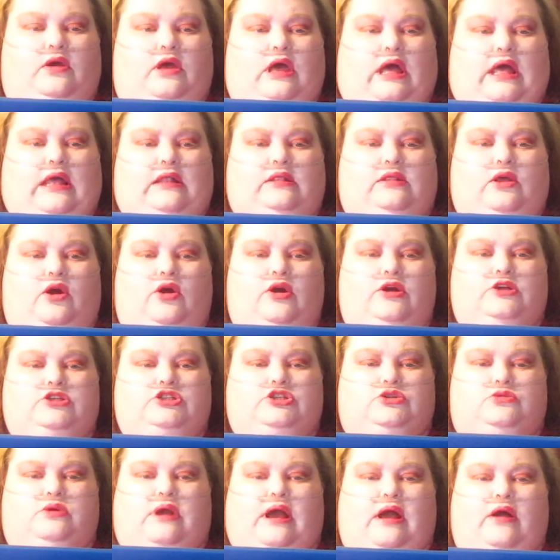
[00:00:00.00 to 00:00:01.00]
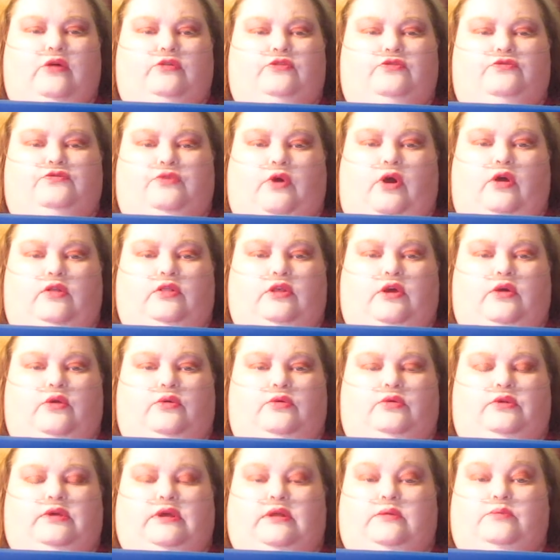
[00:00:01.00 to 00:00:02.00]
A large crowd
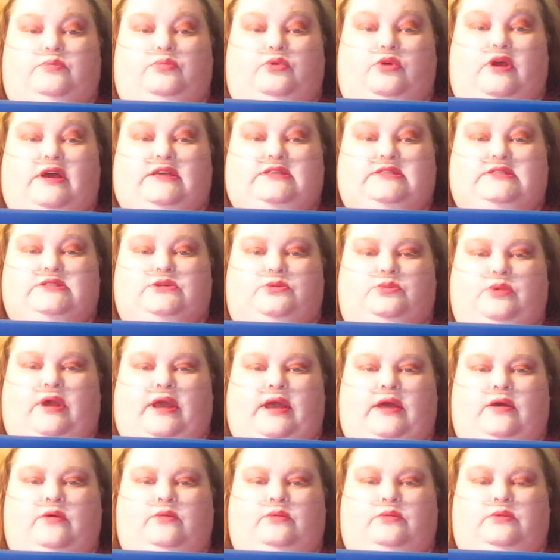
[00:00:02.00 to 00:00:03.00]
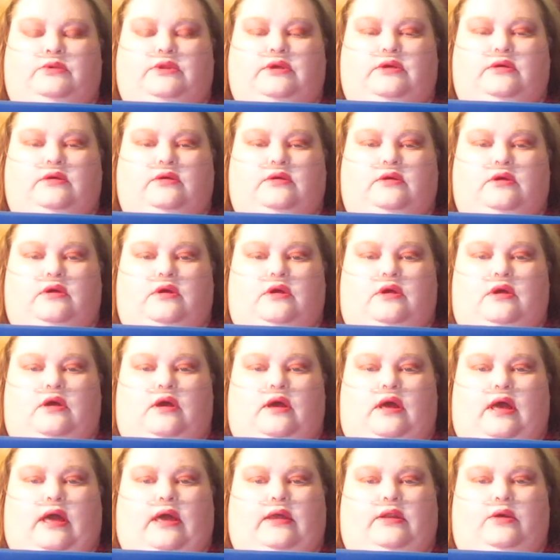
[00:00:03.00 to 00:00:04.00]
followed and pressed around,
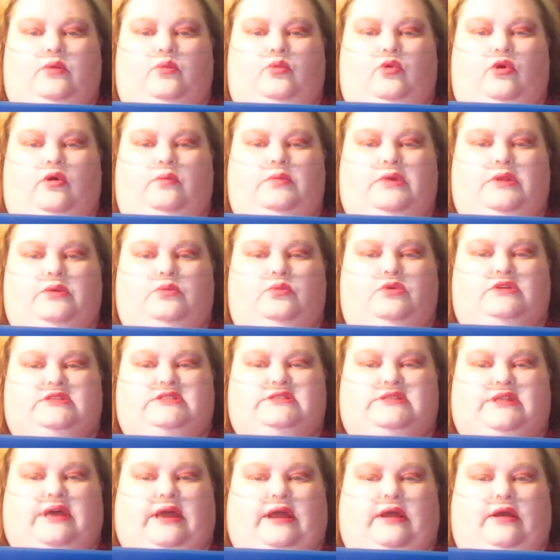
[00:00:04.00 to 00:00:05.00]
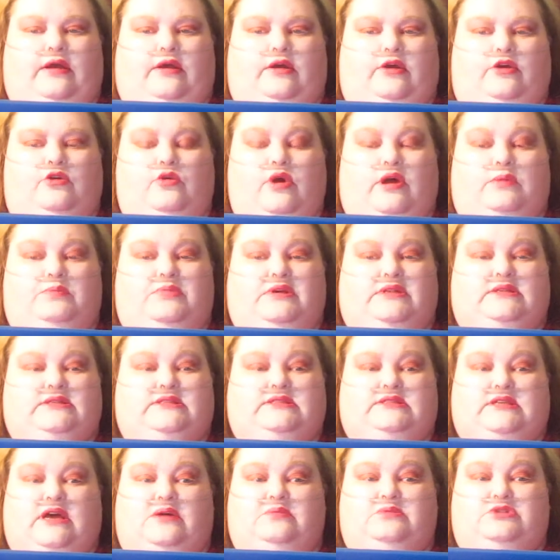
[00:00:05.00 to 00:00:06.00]
and a woman was there who had been
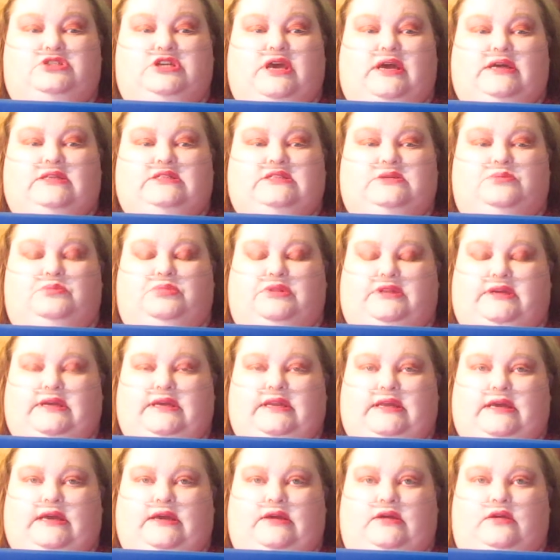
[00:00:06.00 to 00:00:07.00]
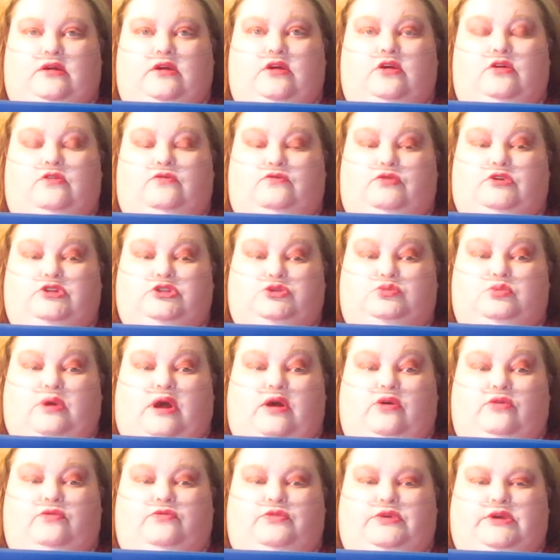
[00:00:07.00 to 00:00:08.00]
subject to bleeding for
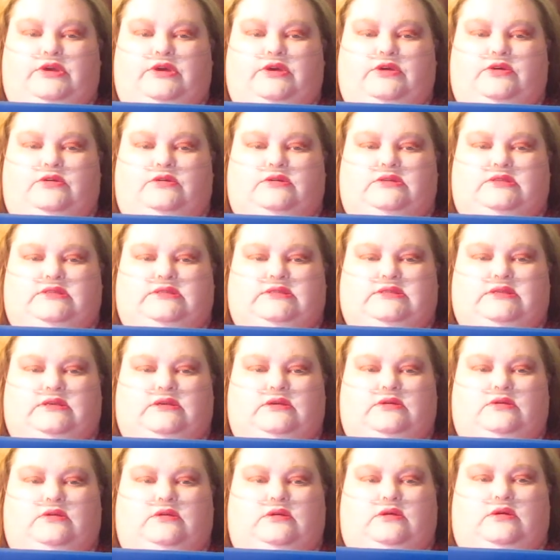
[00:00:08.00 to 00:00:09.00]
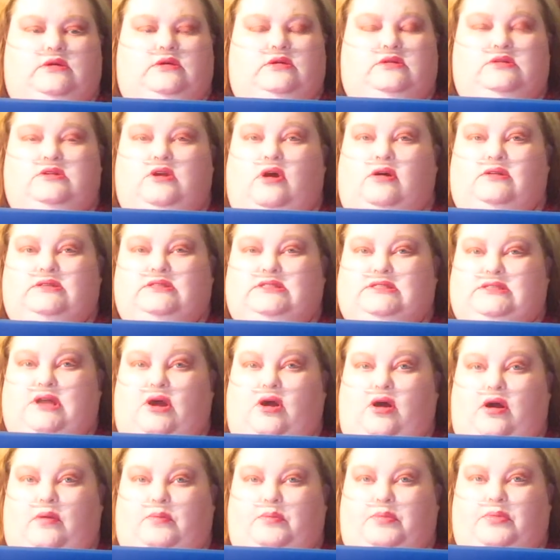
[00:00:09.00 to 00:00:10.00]
12 years, nonstop,